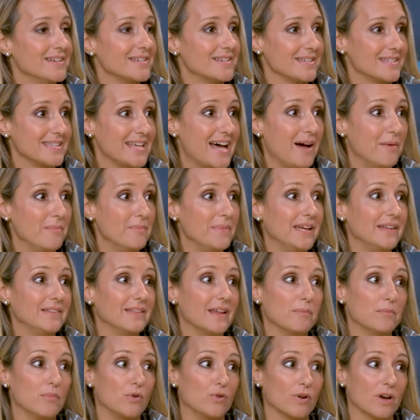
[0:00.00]
does that
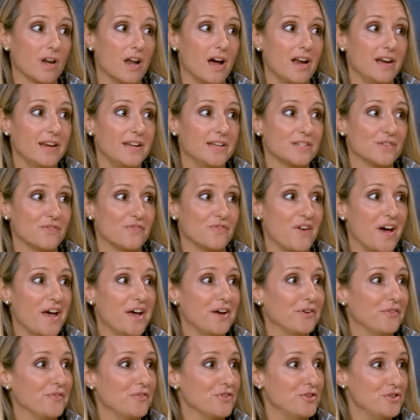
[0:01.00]
mean they're more likely to
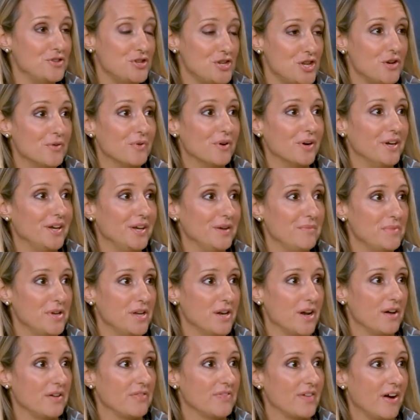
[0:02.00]
fail the newer
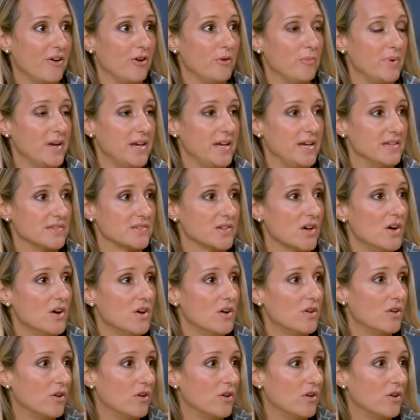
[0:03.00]
immunotherapies